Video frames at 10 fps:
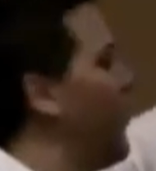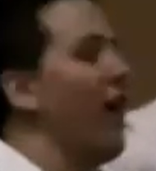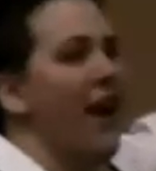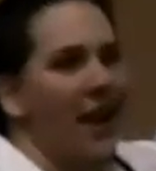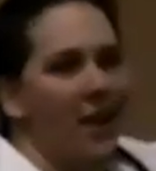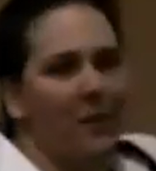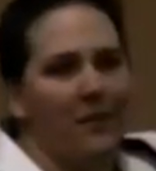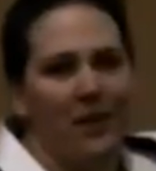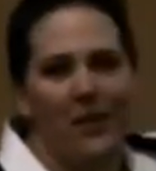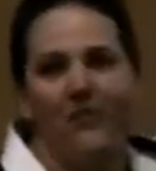here I
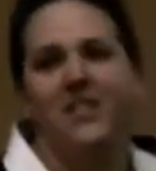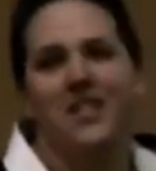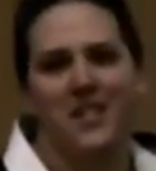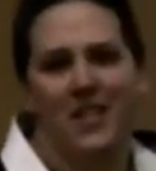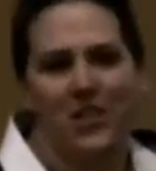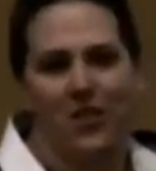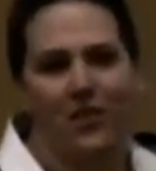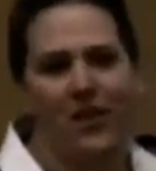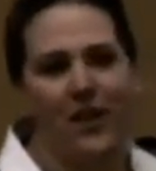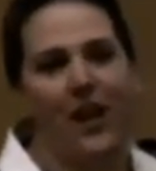am, a physics
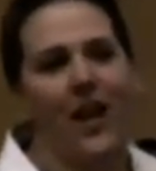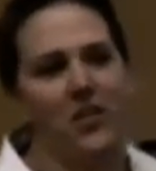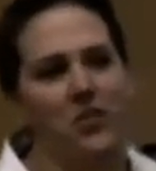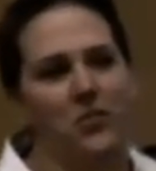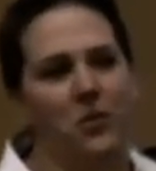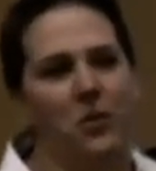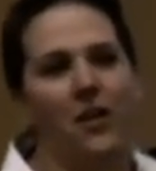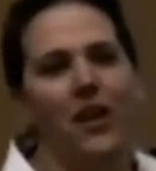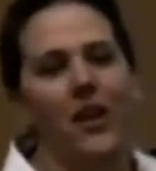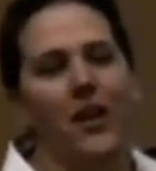teacher in a high
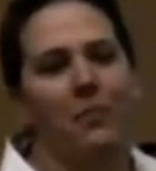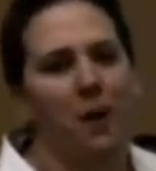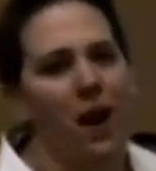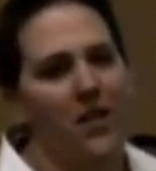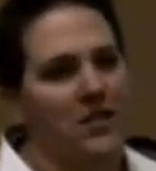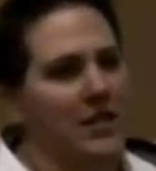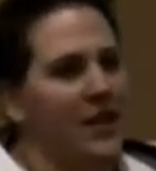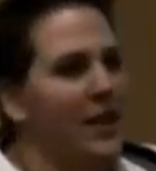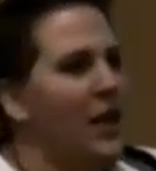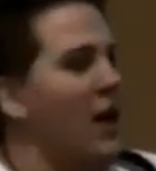school in
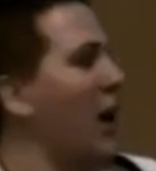Boston.